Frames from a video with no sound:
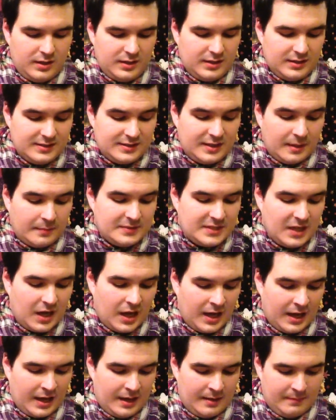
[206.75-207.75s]

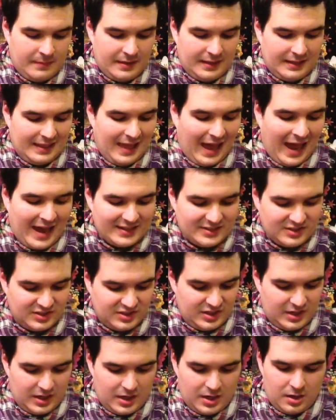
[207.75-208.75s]
sometime
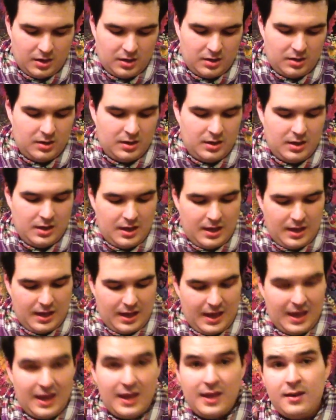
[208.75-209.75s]
last year.
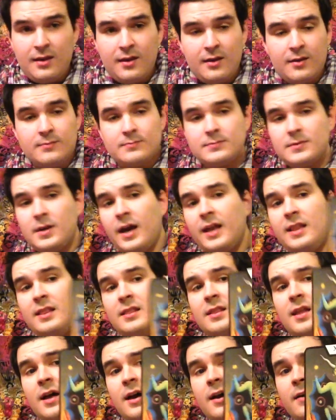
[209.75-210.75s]
And I
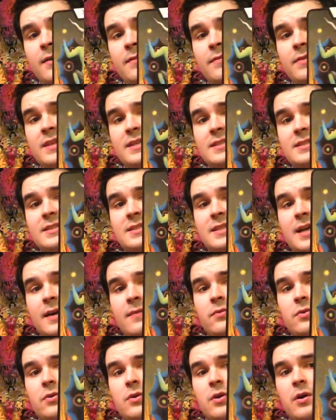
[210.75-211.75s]
love this
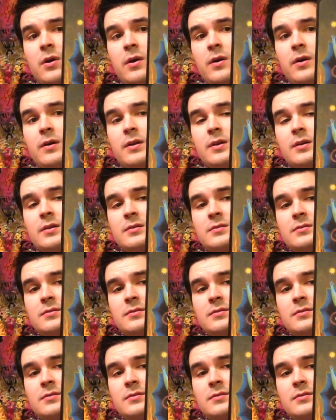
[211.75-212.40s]
Devil card.